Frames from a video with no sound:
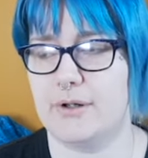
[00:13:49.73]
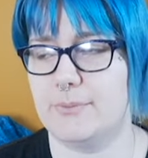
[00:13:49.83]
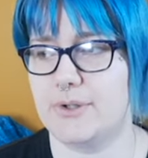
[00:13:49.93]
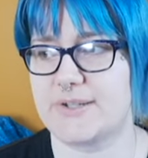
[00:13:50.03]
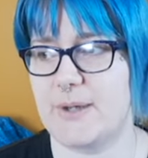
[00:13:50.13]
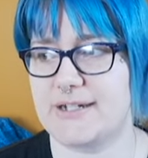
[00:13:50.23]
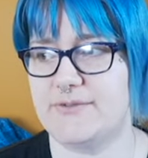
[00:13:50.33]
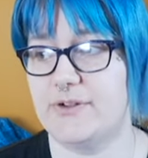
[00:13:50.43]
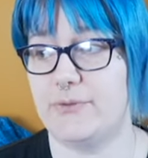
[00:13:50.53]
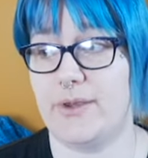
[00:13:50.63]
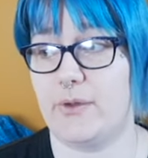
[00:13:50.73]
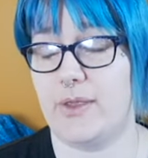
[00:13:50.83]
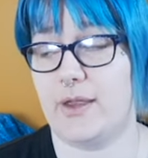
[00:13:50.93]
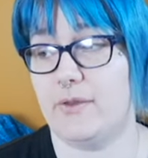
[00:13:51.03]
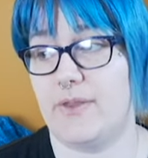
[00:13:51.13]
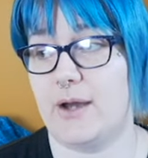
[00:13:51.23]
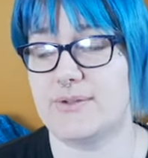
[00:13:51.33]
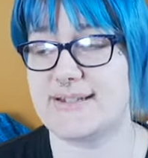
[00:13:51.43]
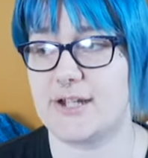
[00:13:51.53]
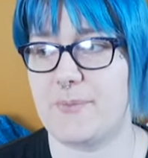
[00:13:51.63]
perspective of whether that
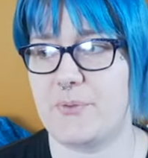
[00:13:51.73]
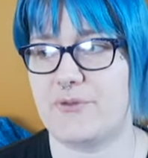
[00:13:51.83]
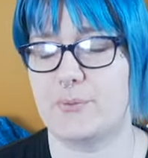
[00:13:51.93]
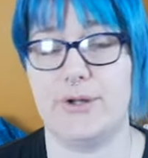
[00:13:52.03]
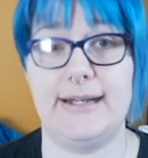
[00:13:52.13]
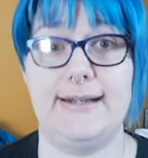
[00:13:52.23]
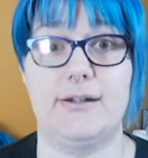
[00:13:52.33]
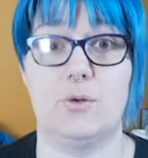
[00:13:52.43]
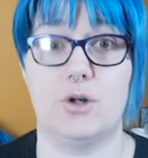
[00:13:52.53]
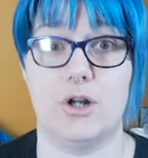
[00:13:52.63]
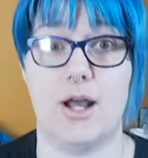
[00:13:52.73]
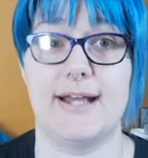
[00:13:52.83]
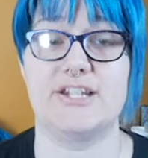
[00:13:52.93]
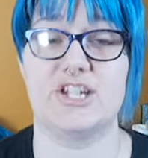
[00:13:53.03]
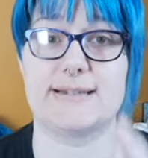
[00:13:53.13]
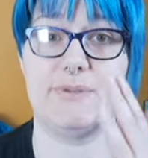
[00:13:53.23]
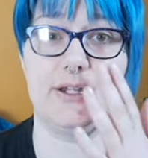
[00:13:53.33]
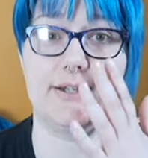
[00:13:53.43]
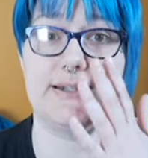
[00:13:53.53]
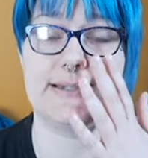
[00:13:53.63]
would stop them from reading it or not, just
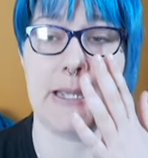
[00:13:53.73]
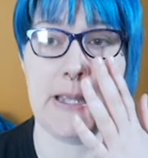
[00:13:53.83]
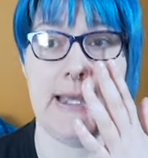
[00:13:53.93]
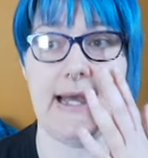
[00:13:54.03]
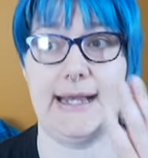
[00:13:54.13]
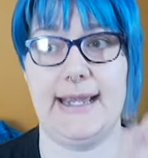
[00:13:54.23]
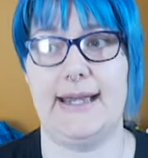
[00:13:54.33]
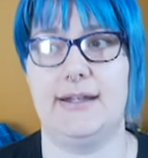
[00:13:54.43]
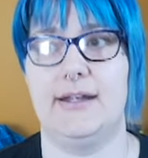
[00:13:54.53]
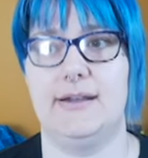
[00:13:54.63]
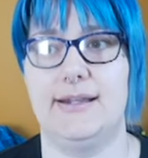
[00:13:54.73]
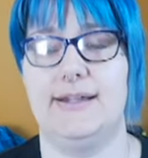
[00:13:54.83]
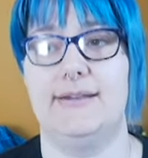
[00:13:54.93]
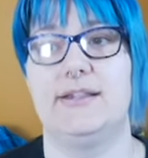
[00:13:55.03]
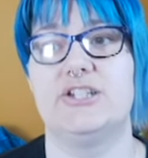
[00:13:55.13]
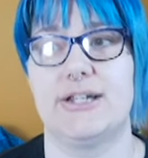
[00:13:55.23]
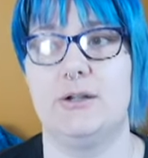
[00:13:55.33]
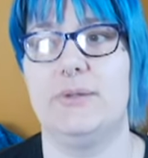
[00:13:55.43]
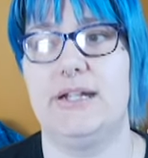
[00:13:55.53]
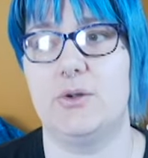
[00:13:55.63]
because, again, the
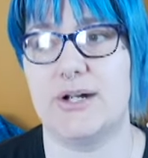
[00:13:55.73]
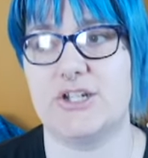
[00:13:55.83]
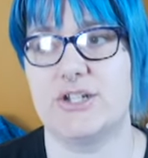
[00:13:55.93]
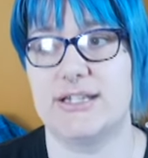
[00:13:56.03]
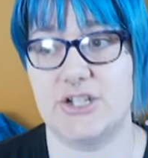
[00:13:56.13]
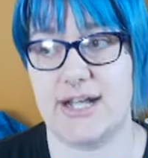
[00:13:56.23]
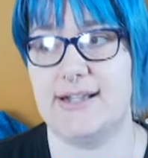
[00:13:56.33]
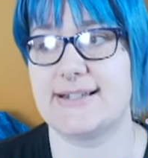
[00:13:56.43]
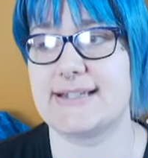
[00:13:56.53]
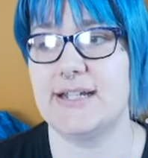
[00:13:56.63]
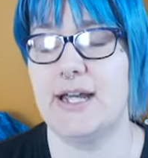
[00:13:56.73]
gentleman in question, the cellist,